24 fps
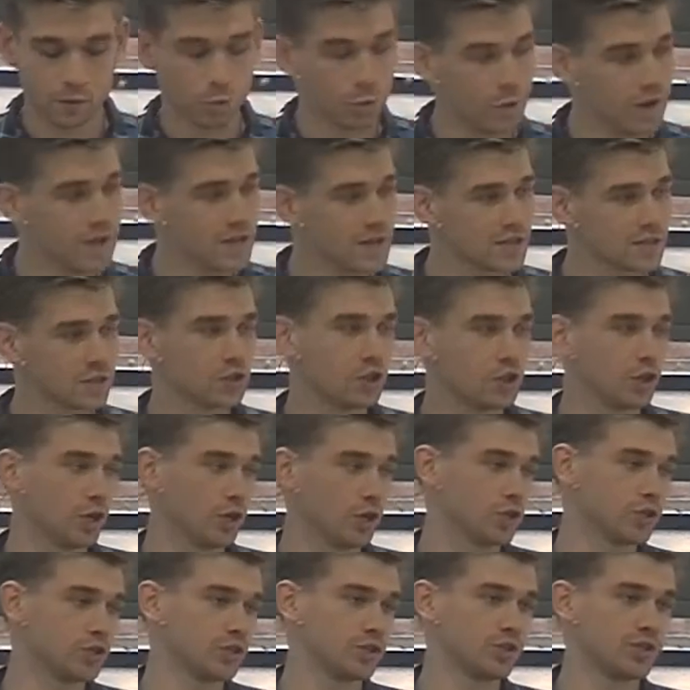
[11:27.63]
We as a
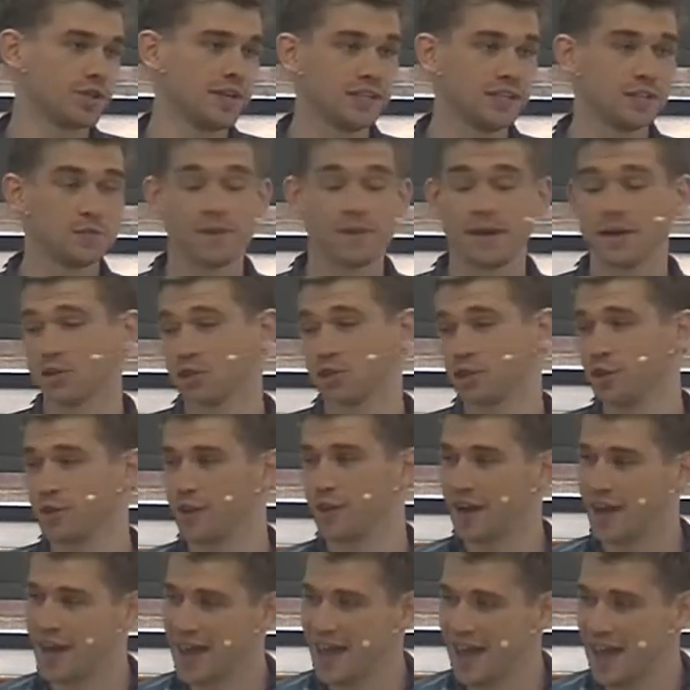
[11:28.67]
church need to make sure
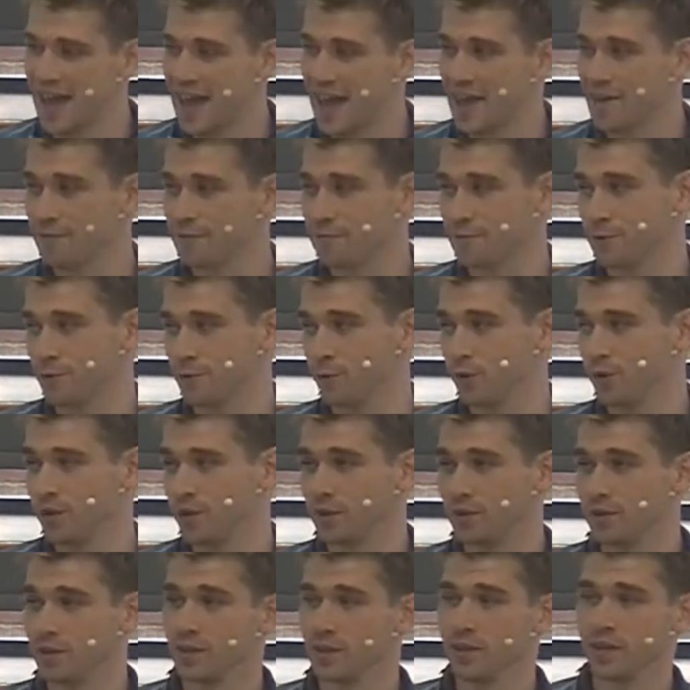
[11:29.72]
that everyone
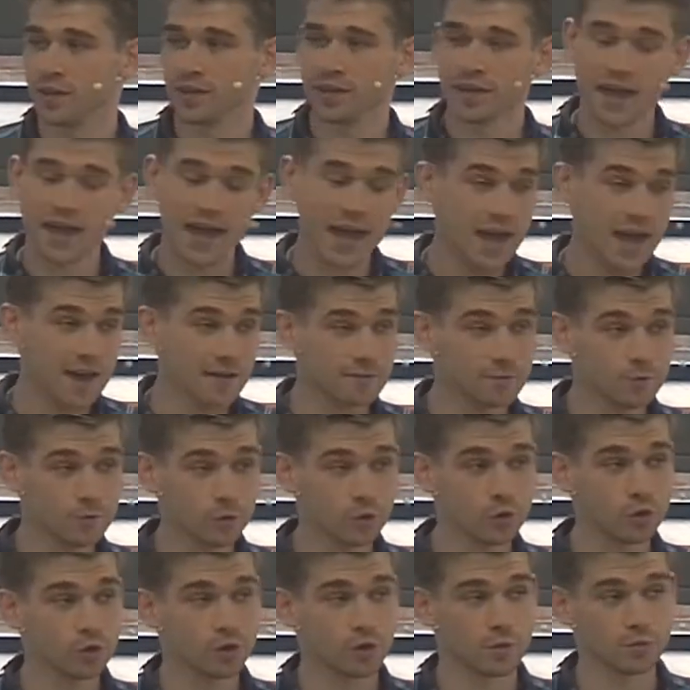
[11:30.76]

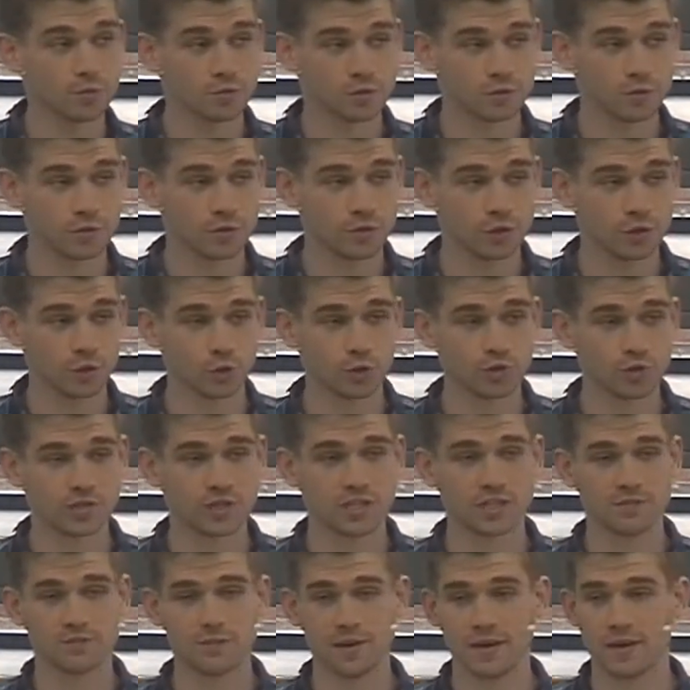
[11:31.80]
who comes through the doors
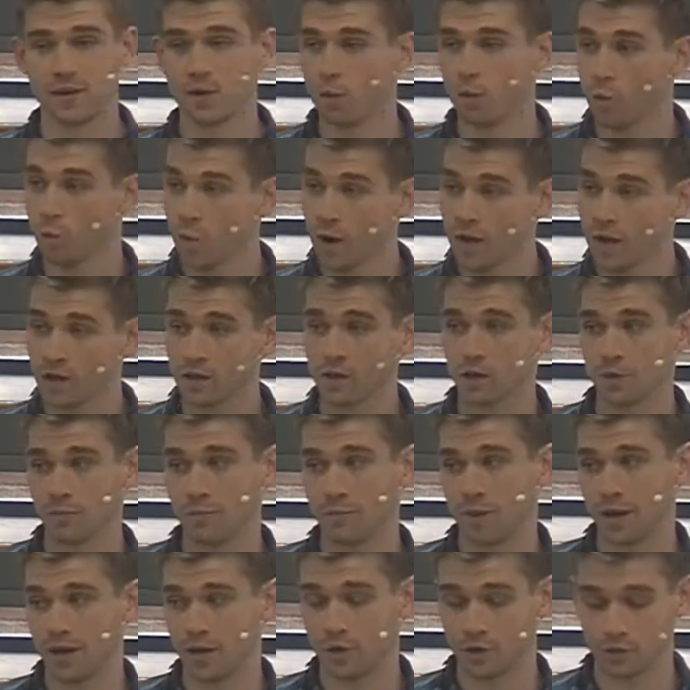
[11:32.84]
is made
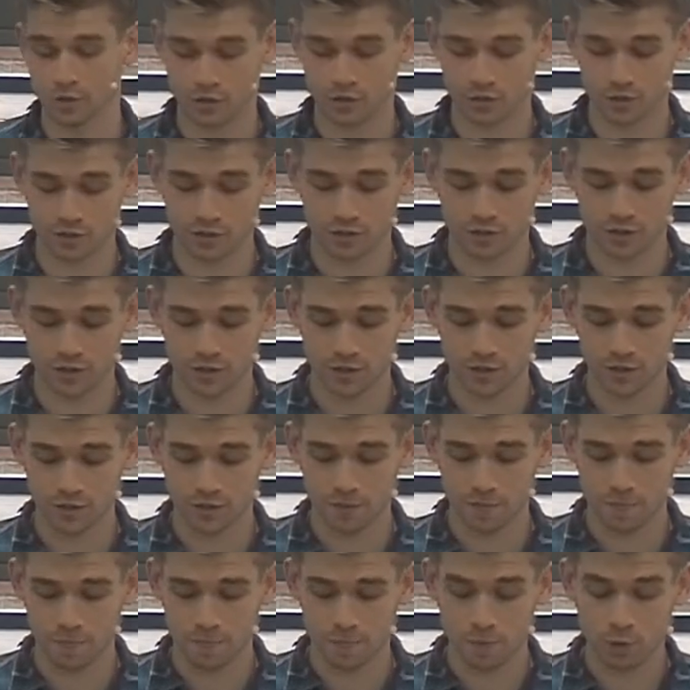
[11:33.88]
welcome by us,
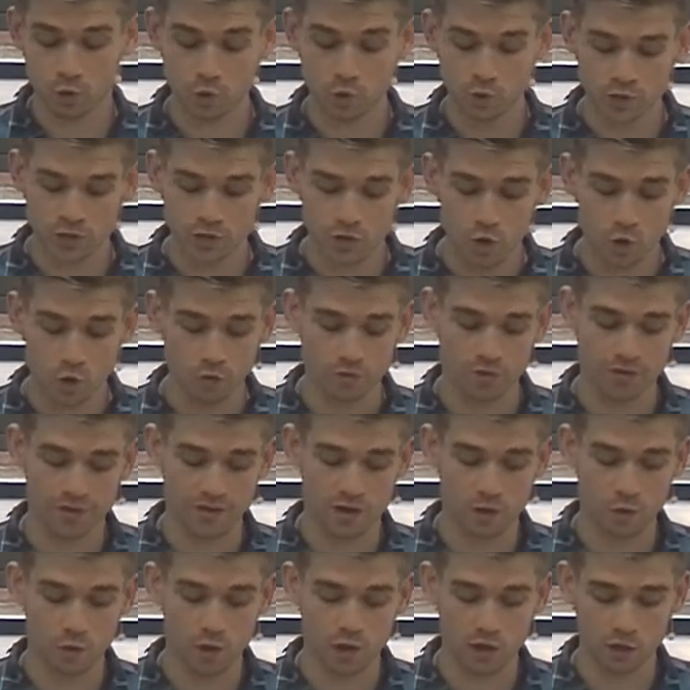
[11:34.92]
because we know that
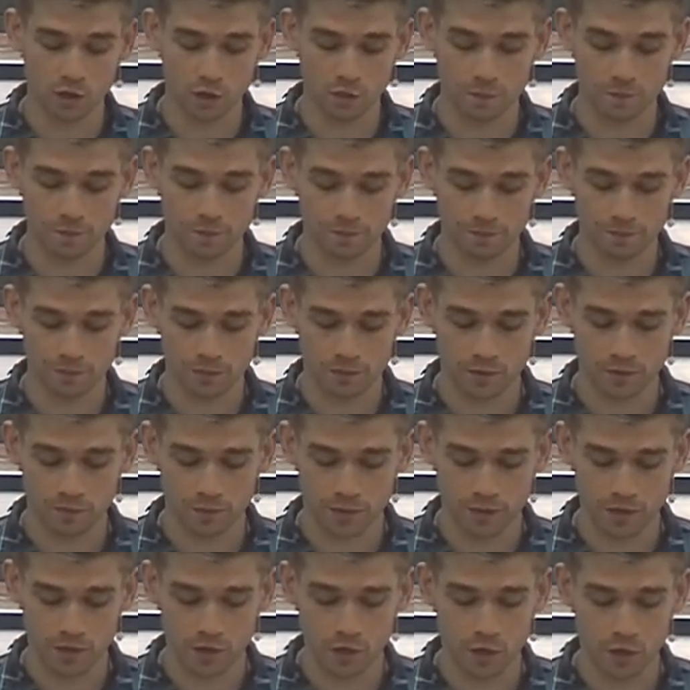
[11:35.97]
they're welcome
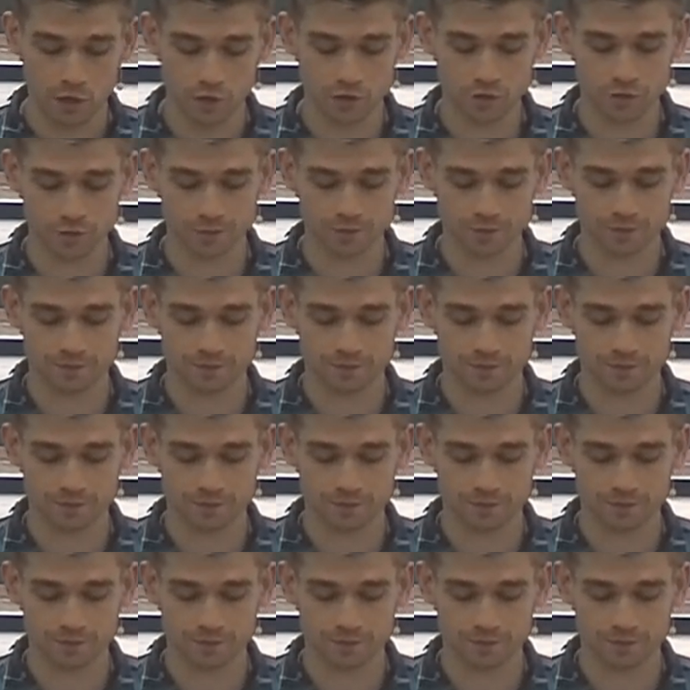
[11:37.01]
by God.